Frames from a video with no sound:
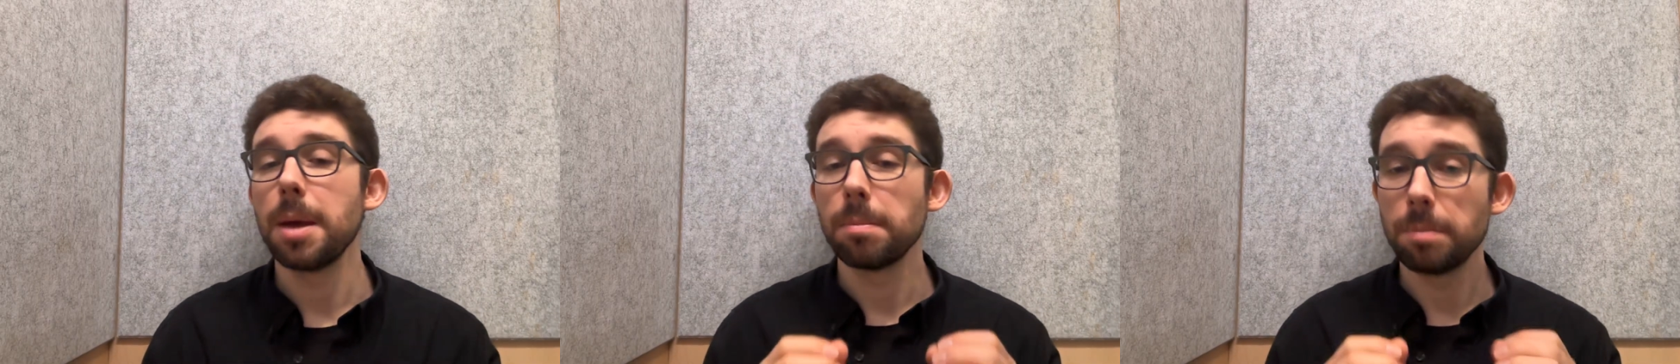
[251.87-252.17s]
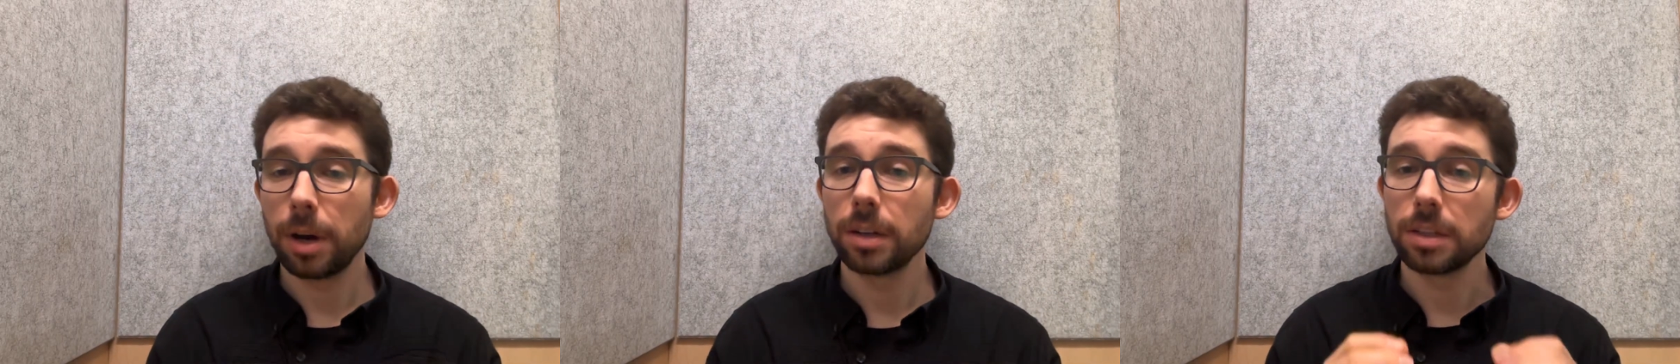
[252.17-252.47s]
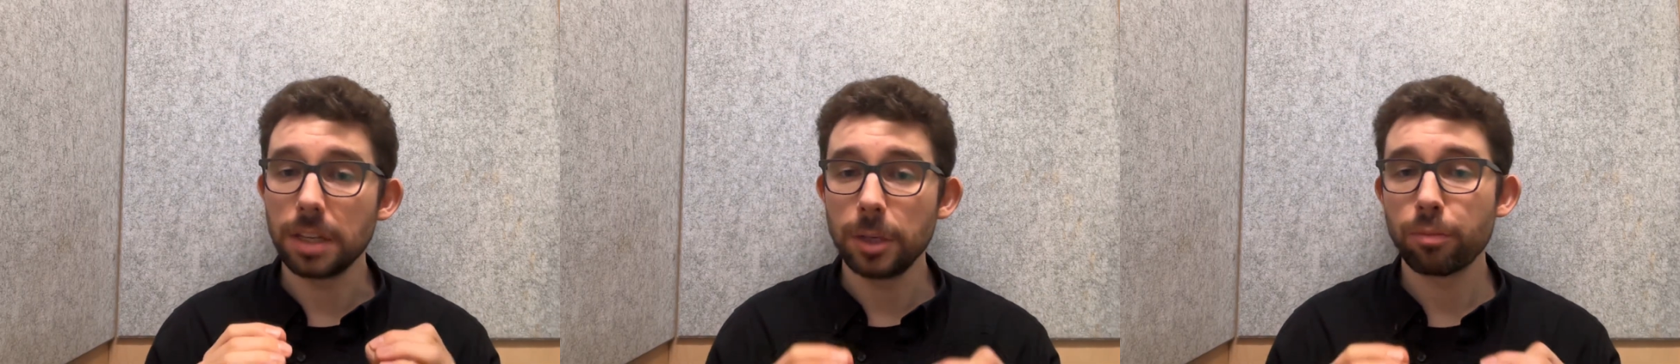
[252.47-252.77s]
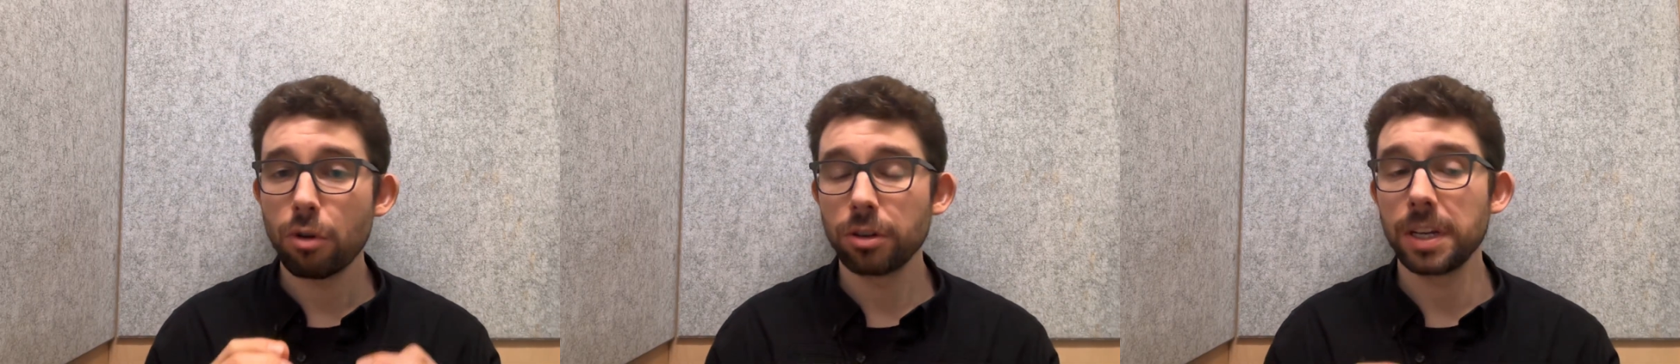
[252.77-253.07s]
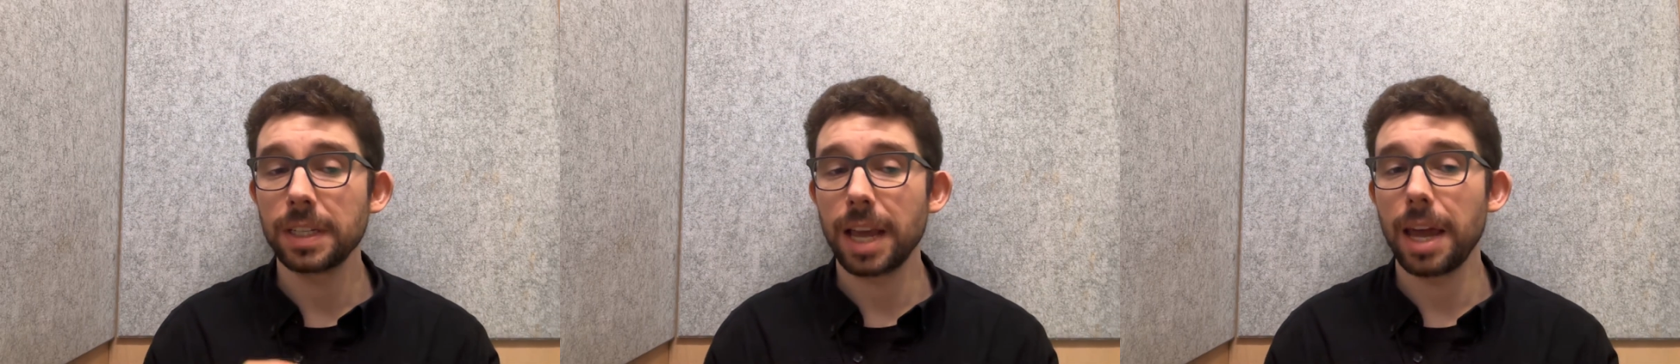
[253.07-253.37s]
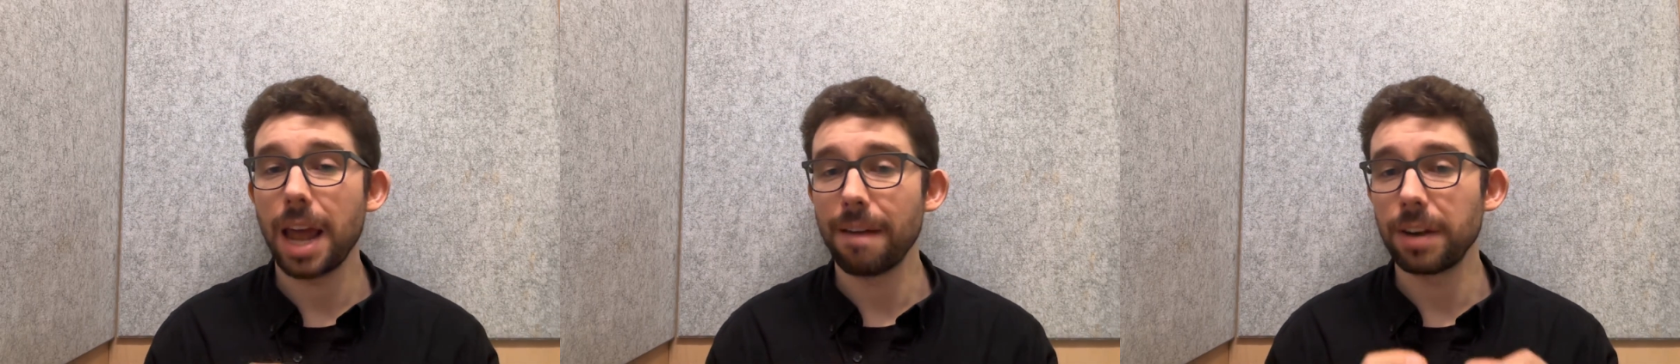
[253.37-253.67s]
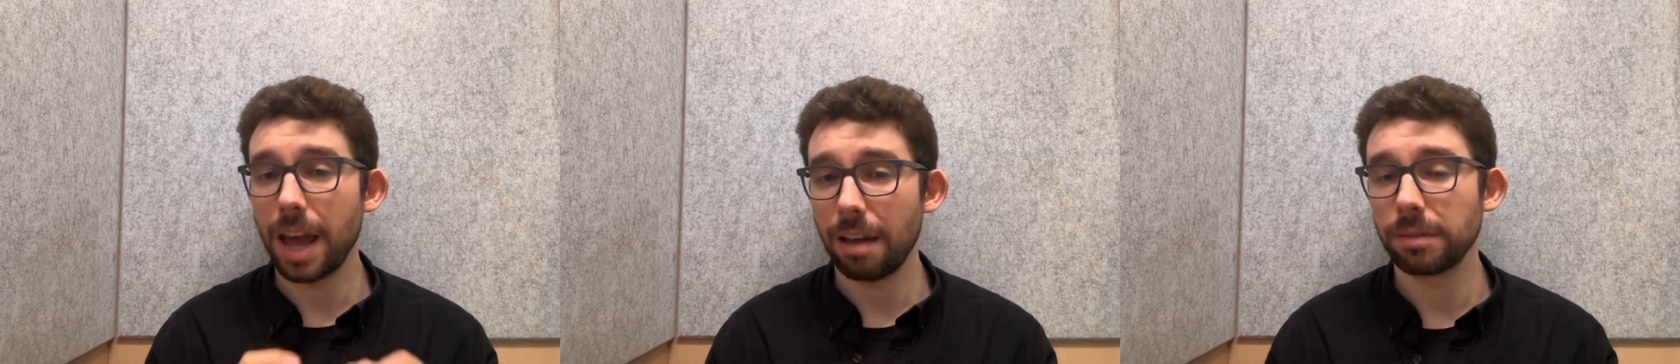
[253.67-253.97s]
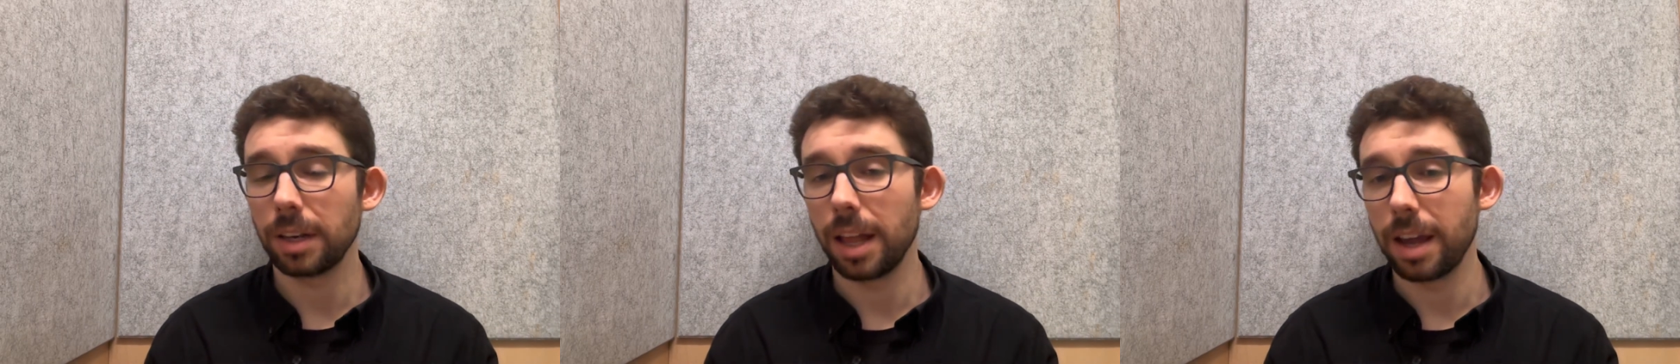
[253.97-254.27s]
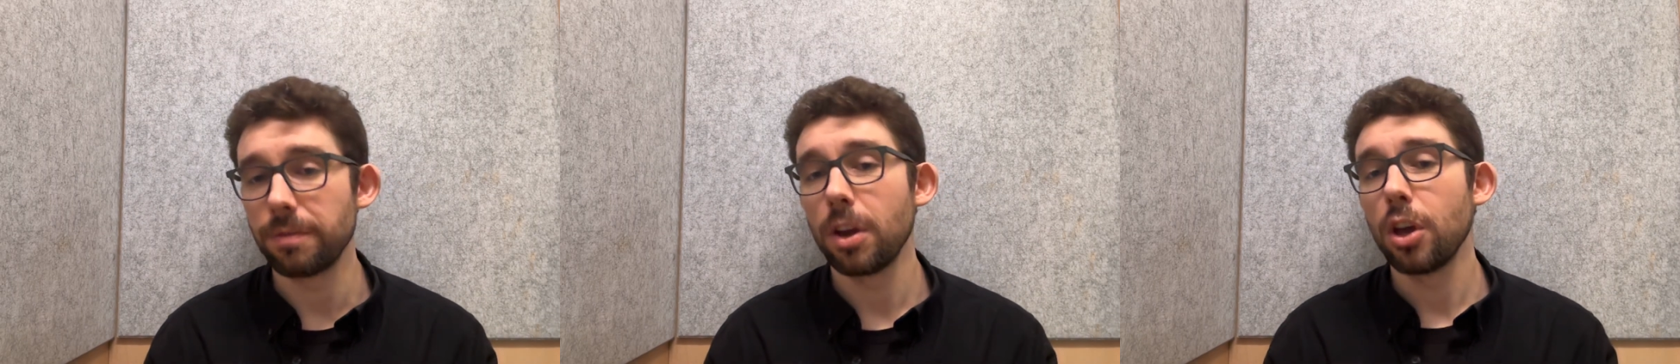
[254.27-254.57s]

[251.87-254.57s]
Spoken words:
But these projects can have an afterlife.